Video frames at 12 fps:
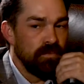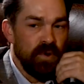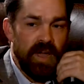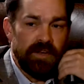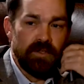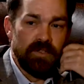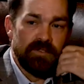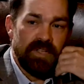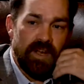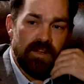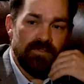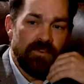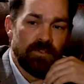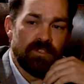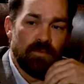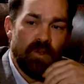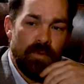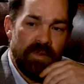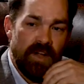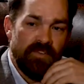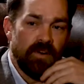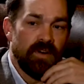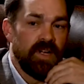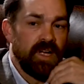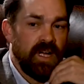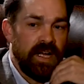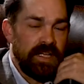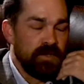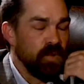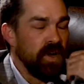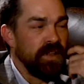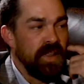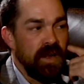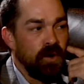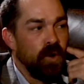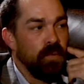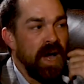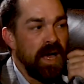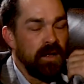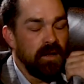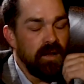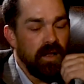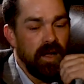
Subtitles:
Brand new lieutenant, first deployment ever, and he's running that whole battle.